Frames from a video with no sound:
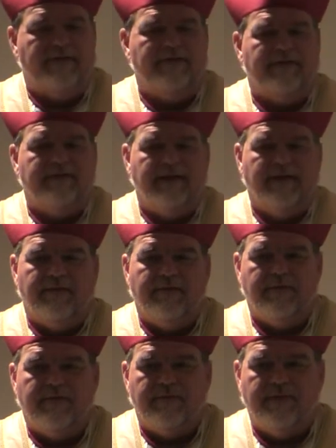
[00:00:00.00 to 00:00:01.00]

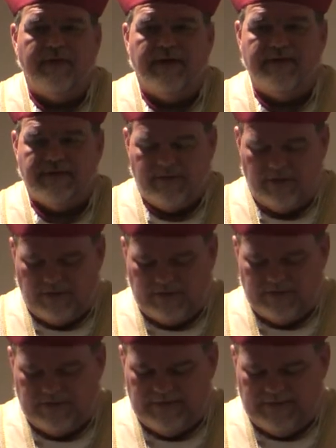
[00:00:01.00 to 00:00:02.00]
16th, 3 days ago,